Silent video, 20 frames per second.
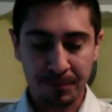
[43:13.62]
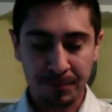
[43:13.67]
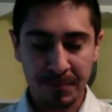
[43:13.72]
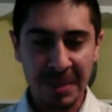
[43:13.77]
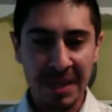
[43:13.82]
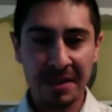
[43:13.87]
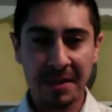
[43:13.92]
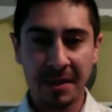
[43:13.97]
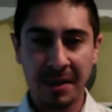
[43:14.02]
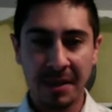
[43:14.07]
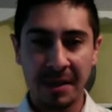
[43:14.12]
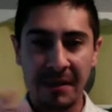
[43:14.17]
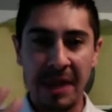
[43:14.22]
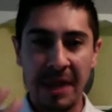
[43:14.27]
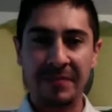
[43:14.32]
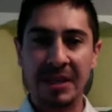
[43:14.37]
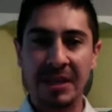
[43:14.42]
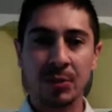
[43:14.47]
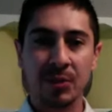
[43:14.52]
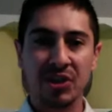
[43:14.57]

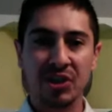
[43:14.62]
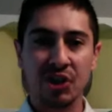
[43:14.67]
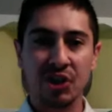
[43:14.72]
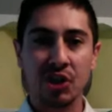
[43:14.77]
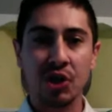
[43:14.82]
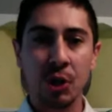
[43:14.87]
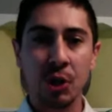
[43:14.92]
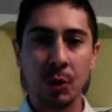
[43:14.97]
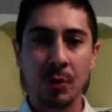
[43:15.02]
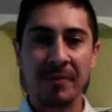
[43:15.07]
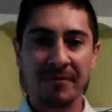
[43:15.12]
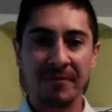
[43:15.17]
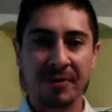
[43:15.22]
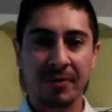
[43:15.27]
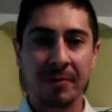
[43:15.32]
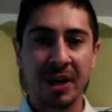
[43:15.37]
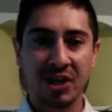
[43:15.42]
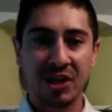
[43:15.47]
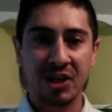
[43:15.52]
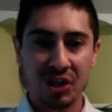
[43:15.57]
if this was new
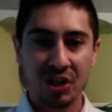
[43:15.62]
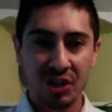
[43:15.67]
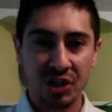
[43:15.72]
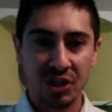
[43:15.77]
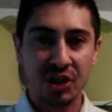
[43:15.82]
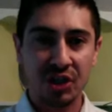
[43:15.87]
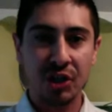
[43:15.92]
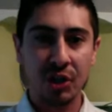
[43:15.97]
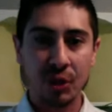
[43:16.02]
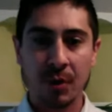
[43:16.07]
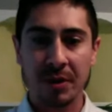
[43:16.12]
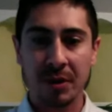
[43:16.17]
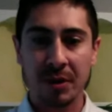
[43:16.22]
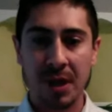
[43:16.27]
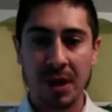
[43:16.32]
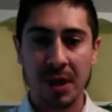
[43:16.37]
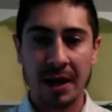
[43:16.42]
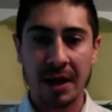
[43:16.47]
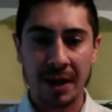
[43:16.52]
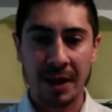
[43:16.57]
information to you on
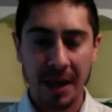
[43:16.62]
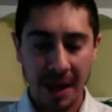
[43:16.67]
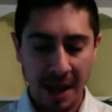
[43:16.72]
the line,